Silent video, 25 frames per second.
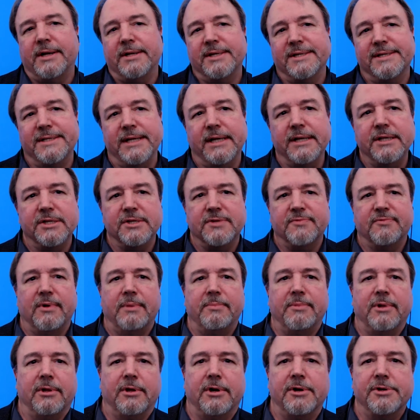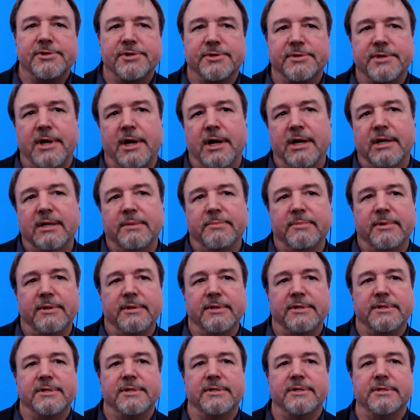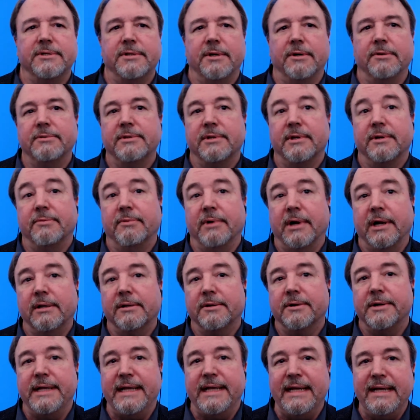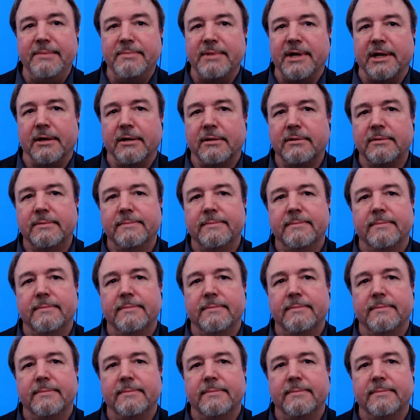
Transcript: a sentence from a larger document that says, note that regular email